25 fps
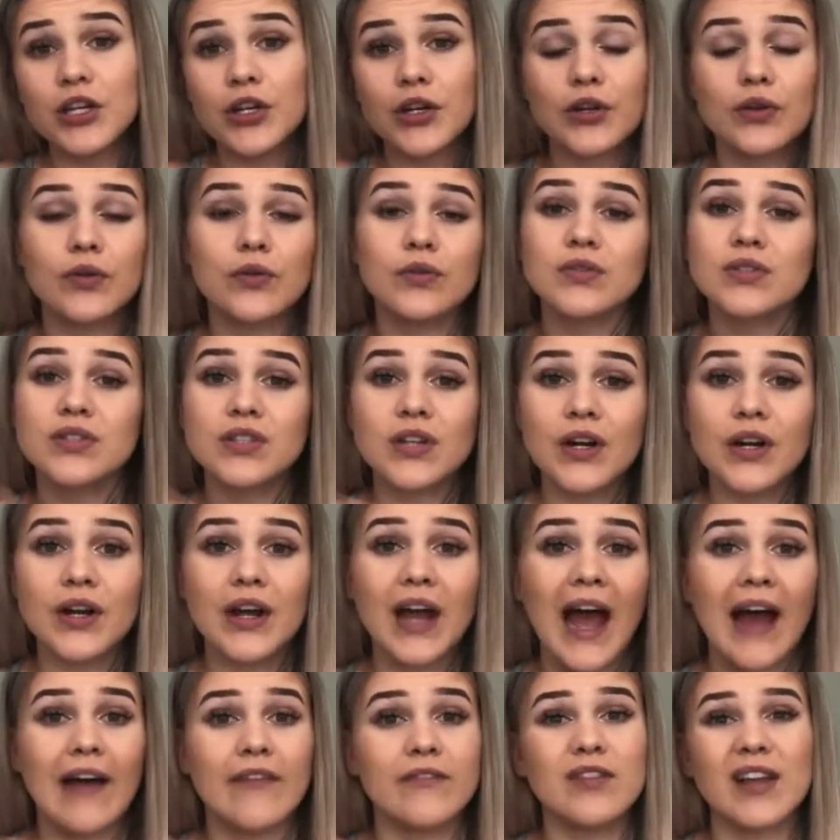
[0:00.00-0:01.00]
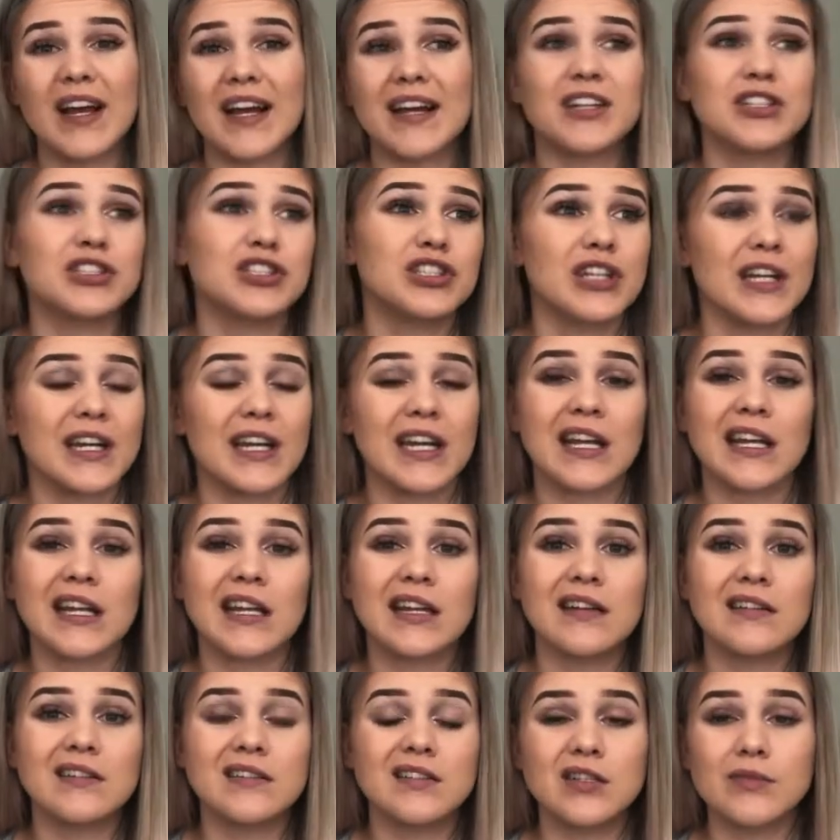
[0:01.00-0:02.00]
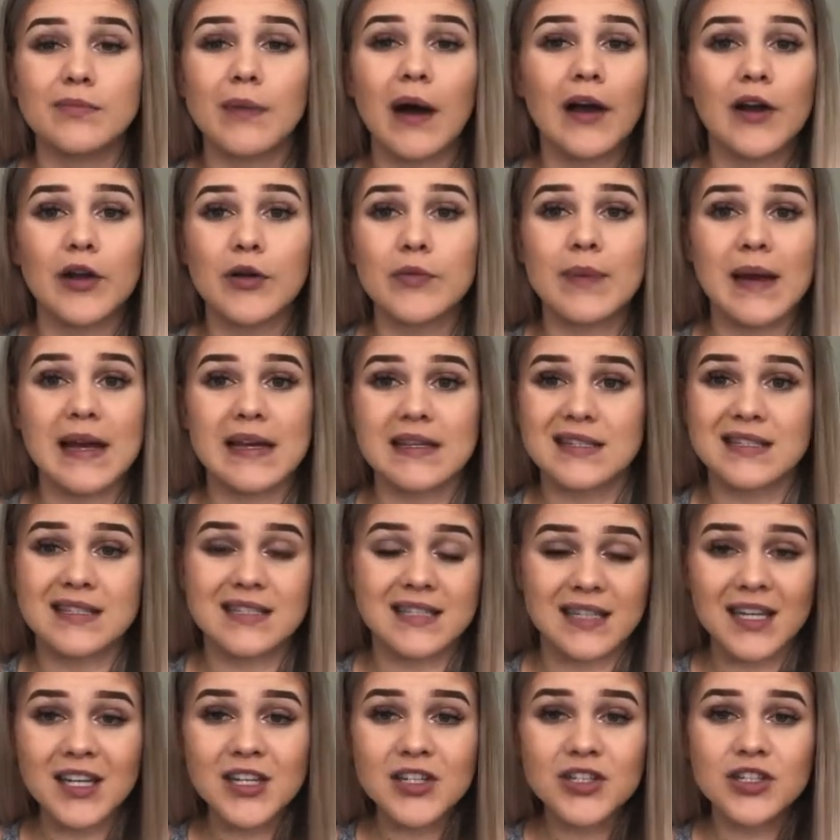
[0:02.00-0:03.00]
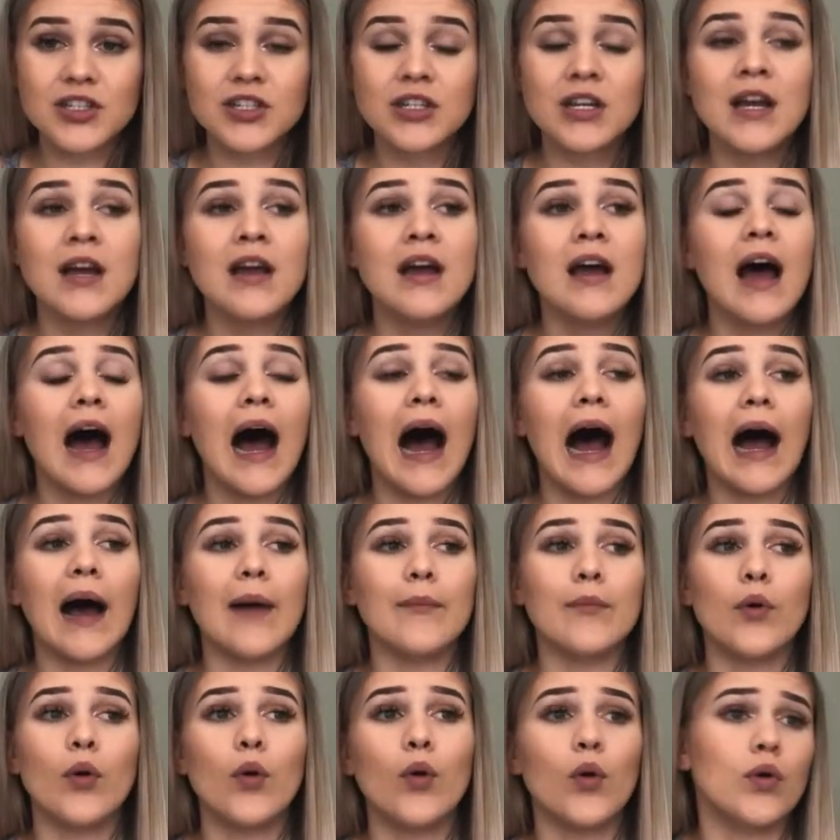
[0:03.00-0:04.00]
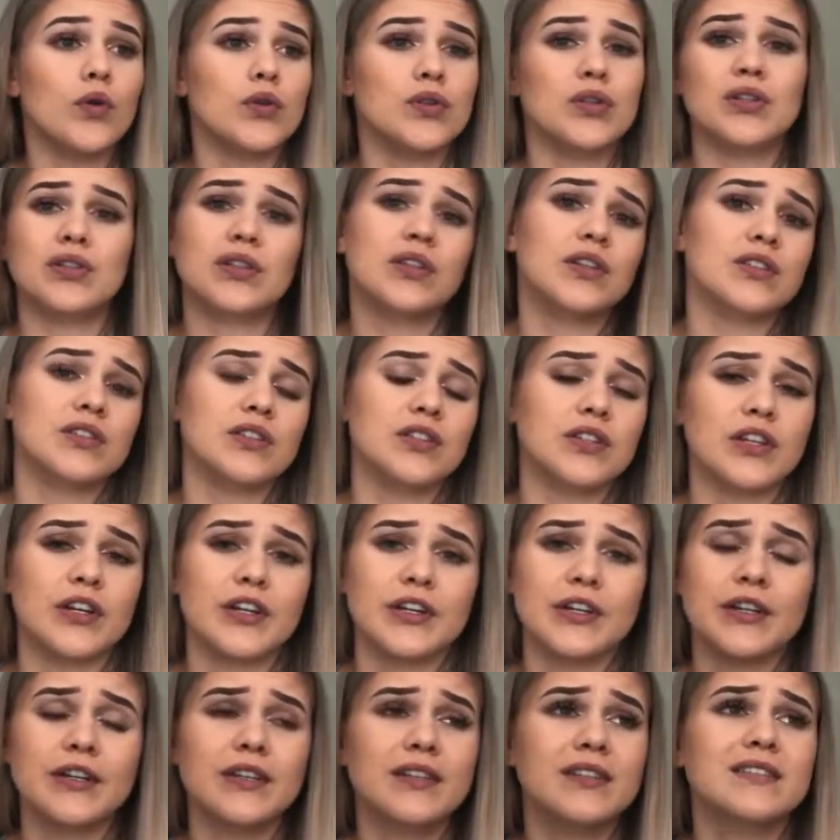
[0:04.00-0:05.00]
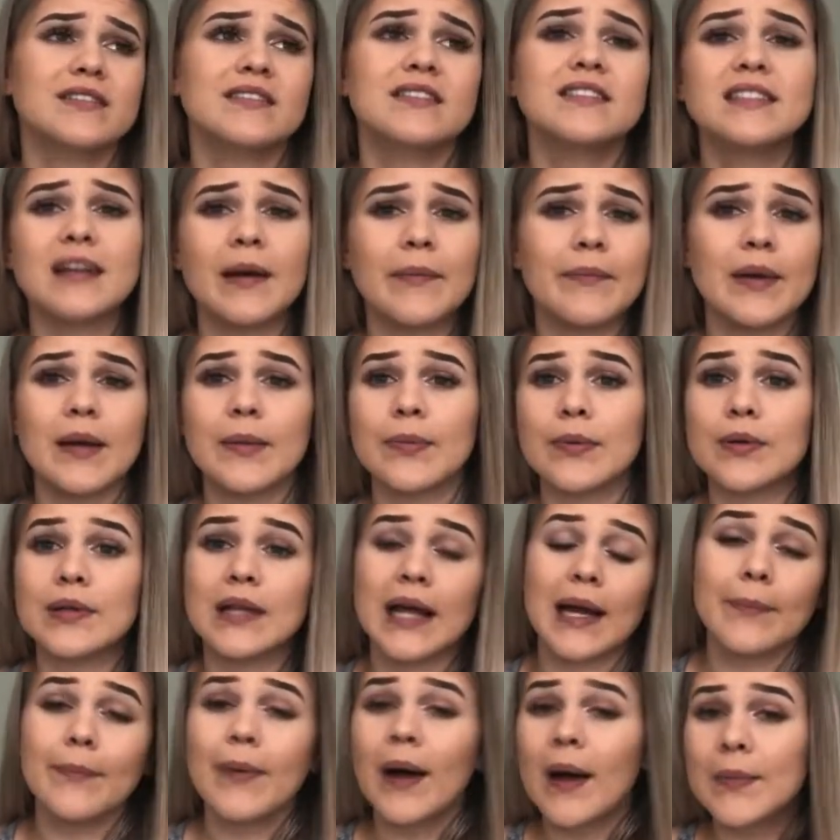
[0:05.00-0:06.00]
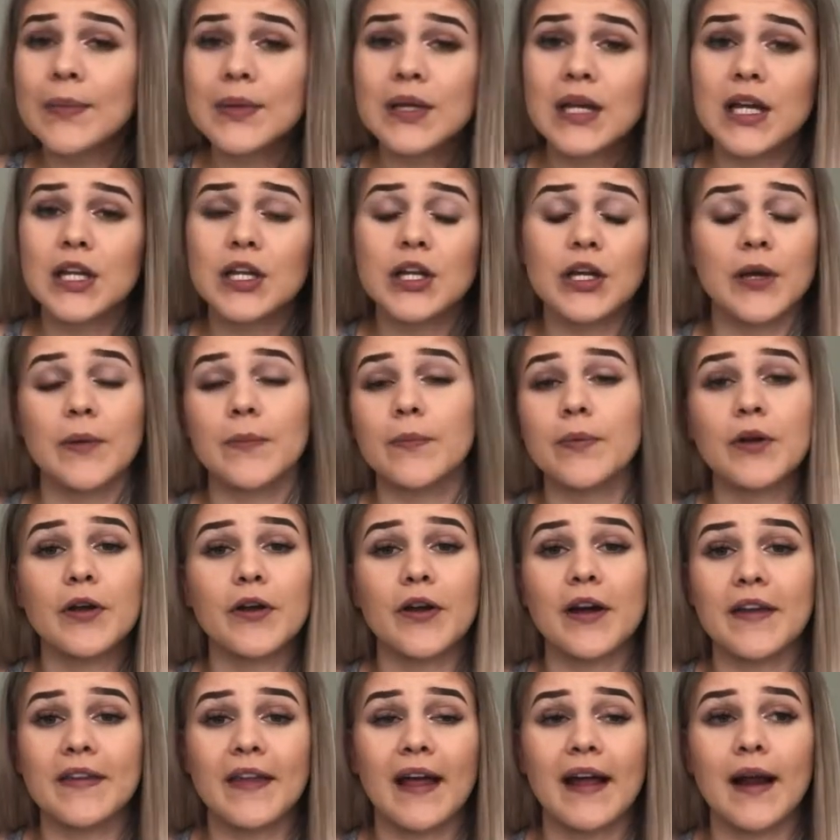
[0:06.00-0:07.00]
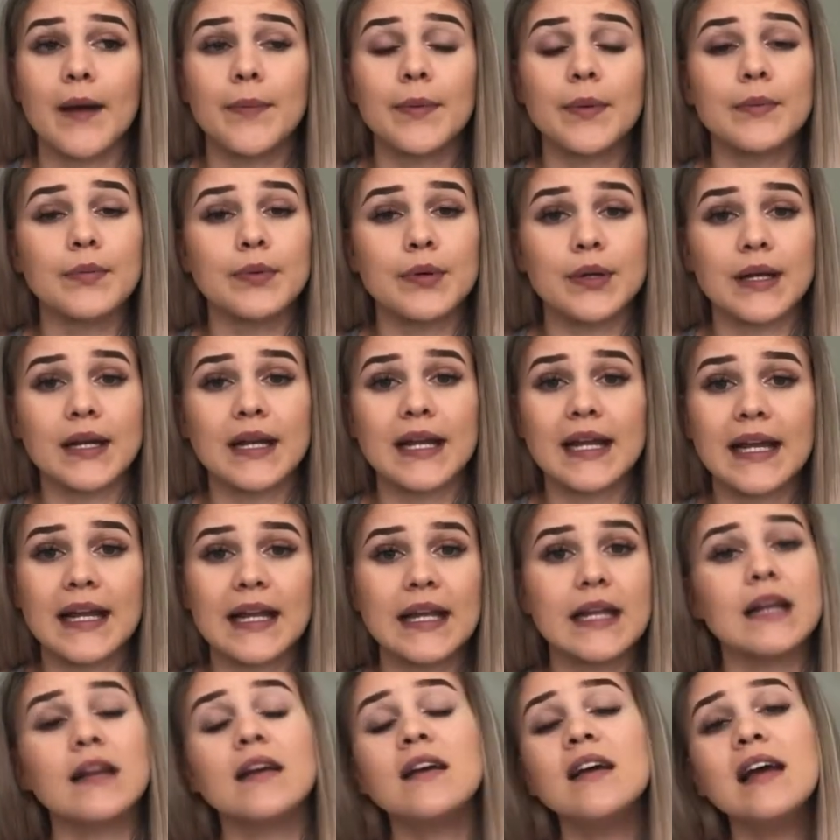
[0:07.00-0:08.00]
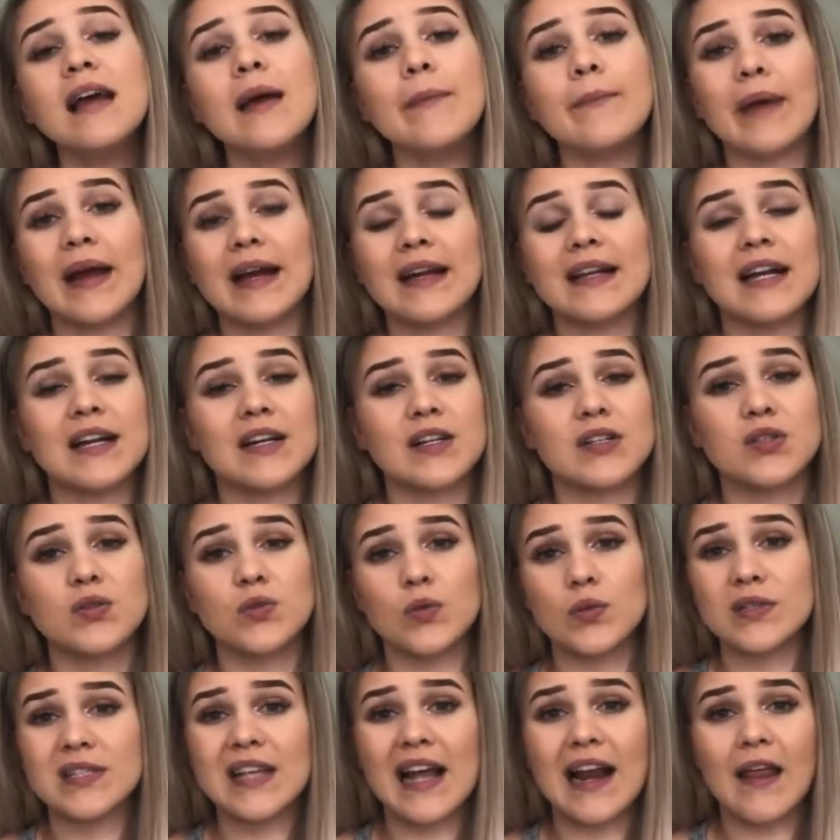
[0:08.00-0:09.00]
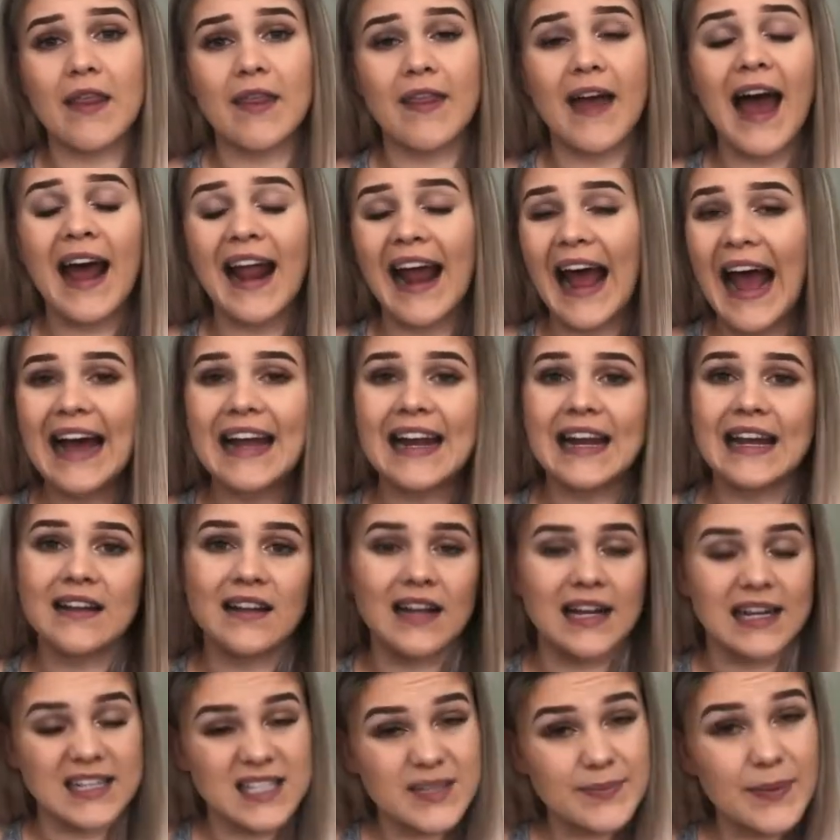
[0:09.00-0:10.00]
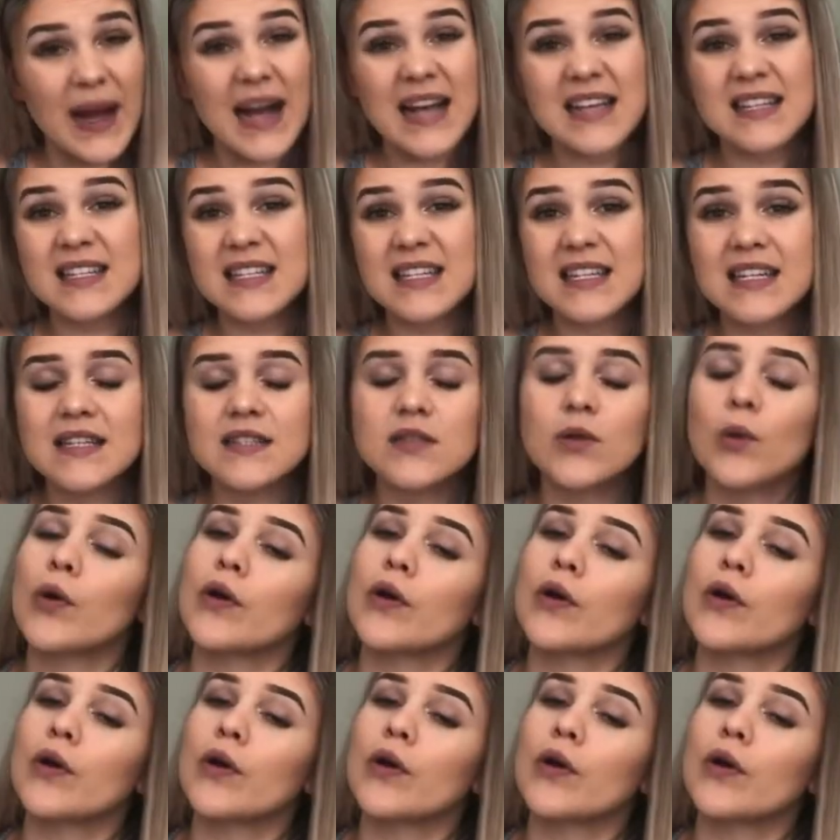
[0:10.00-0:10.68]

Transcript: You can also have like a chicken tomato based dish, or you could, you know, some people like pumpkin, you can puree that up and put it in, make like a sauce out of that, adding like spices.